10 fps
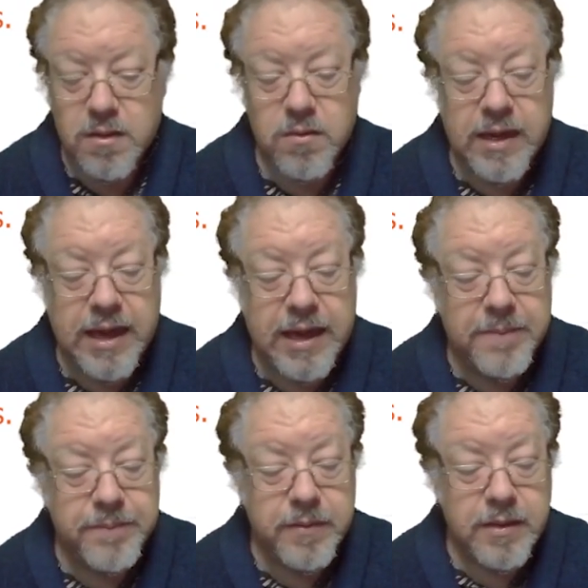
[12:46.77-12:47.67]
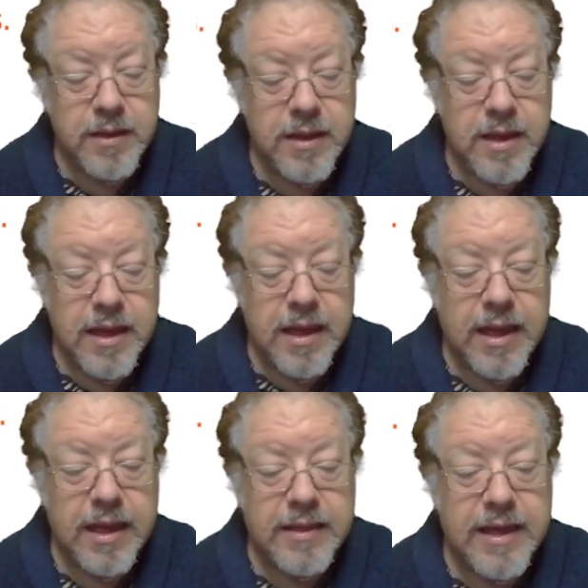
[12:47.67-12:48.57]
Okay?
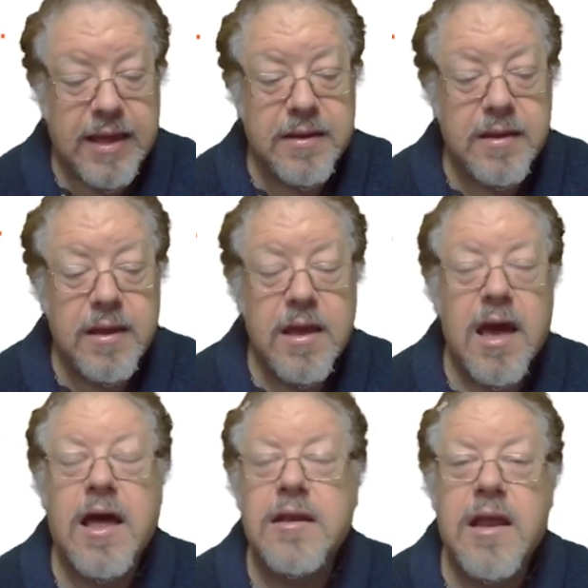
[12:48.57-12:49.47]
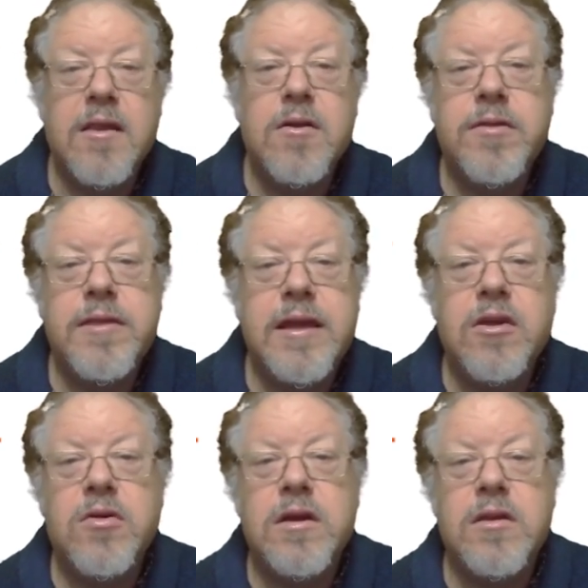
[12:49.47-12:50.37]
And then another thing
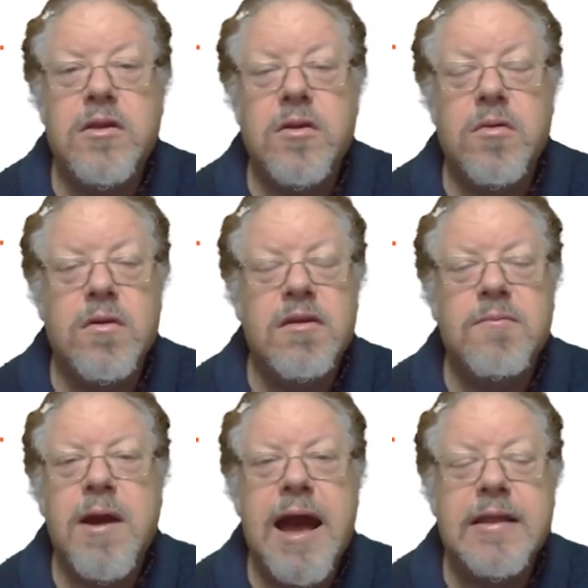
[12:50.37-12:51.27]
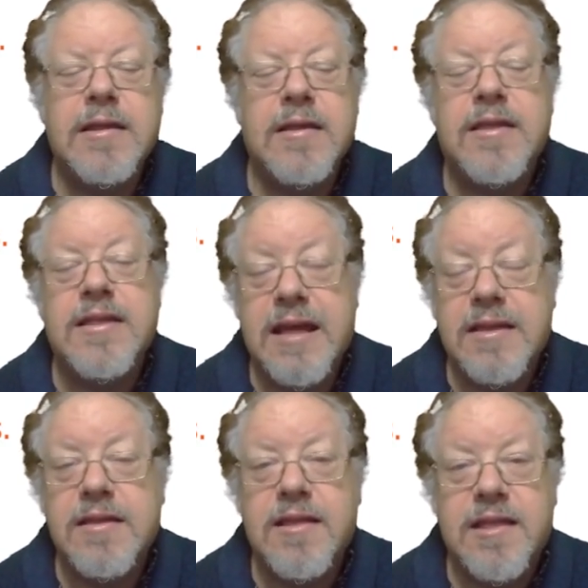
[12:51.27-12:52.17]
you can do is practice
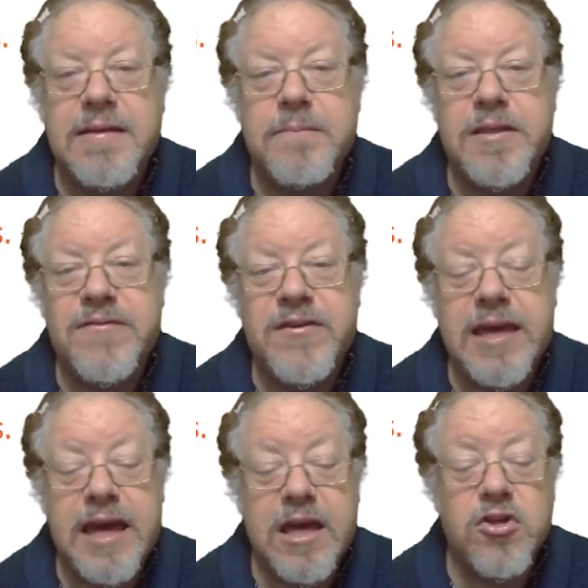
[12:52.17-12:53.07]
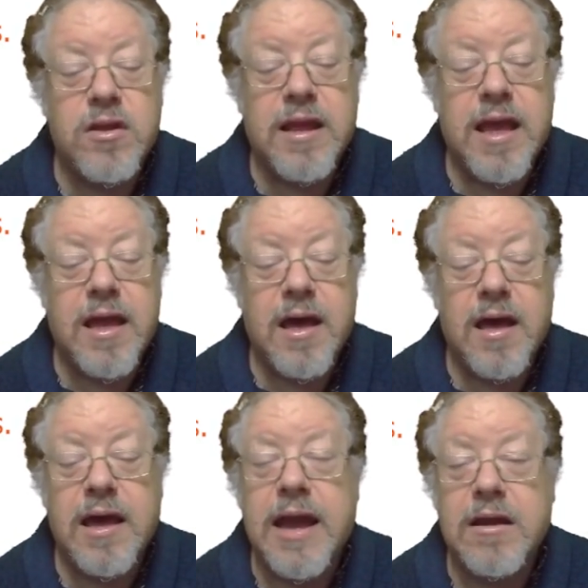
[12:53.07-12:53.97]
sentence simplification
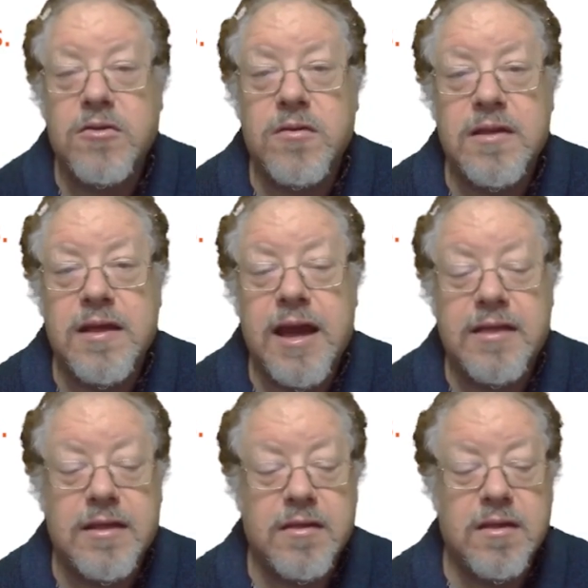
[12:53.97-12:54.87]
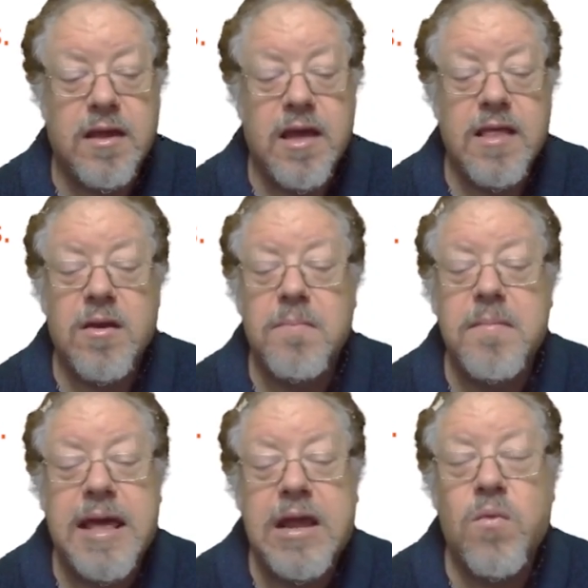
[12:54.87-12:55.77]
exercises. There are
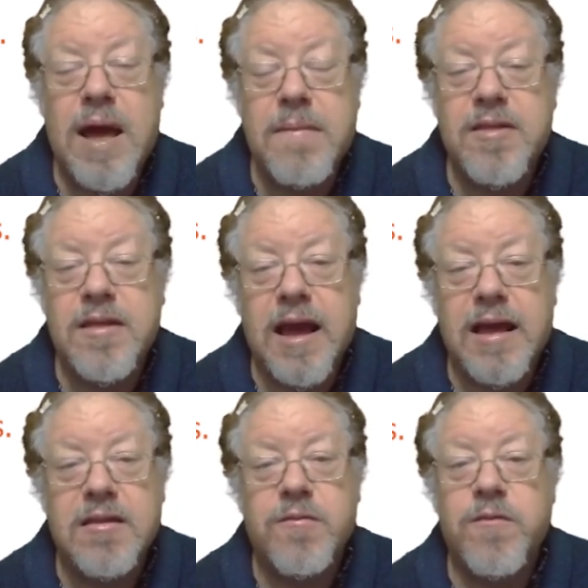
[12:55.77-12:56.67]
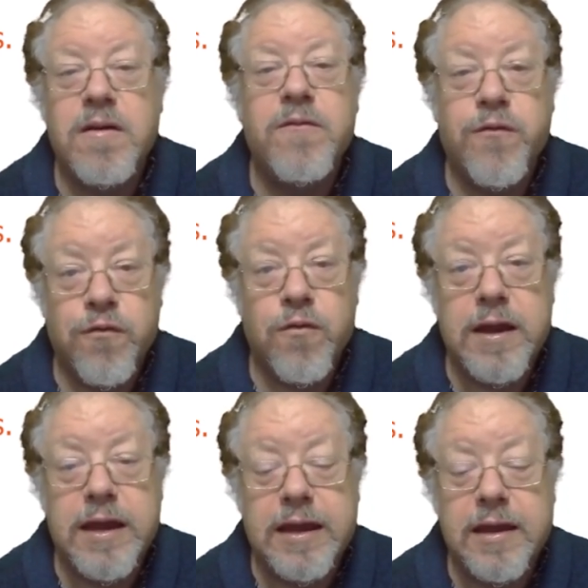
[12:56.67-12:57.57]
many websites
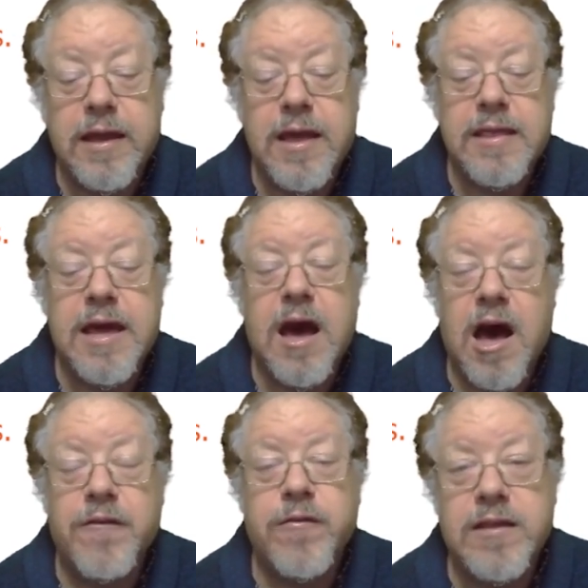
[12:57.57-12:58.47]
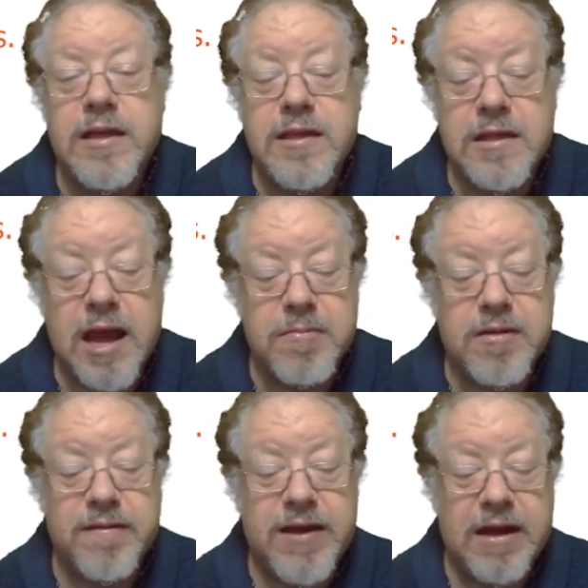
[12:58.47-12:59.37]
free that offer these
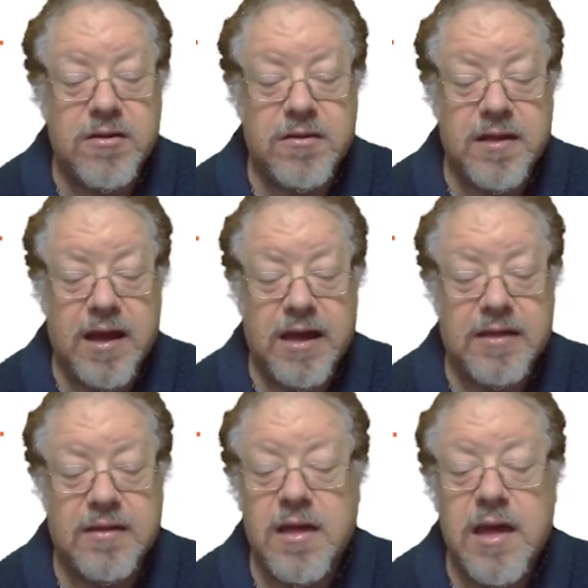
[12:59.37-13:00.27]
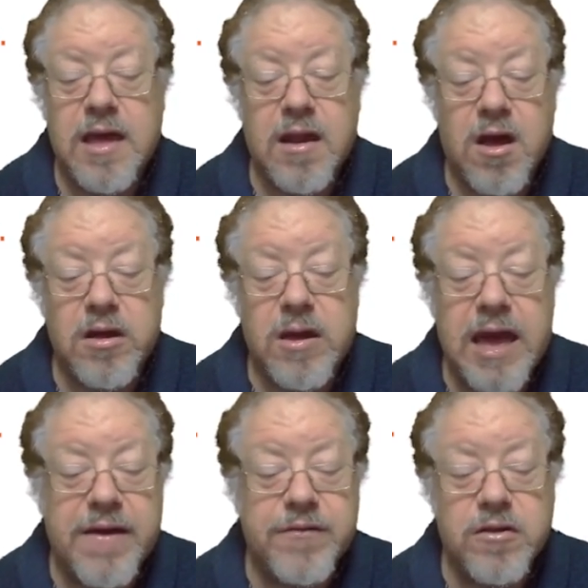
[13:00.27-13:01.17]
types of exercises. And all you
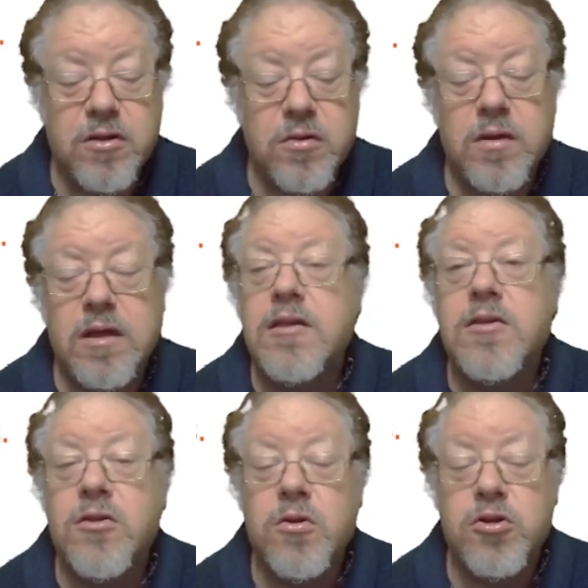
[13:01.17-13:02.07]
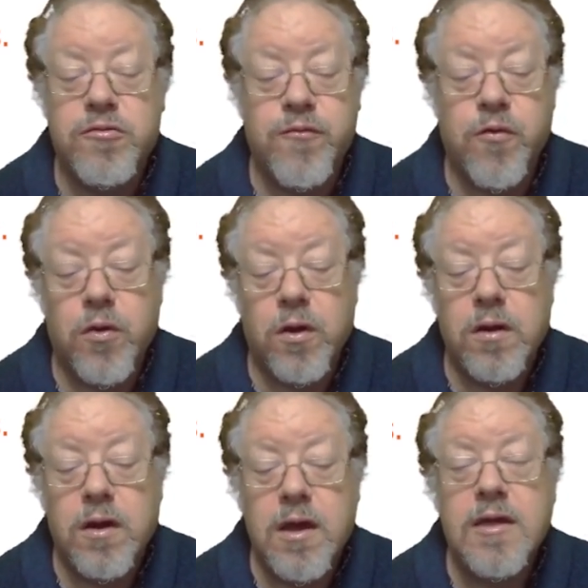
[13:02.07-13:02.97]
have to do is search for
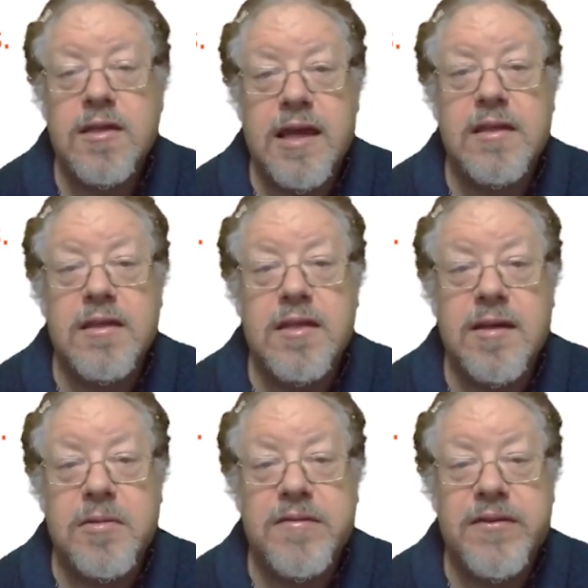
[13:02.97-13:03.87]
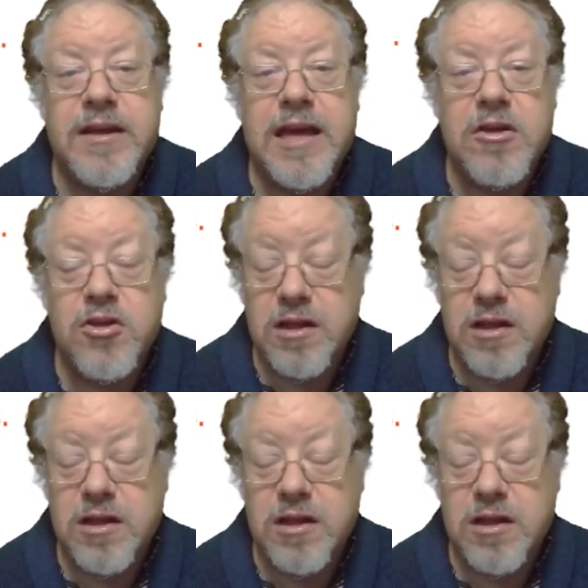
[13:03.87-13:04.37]
sentence simplification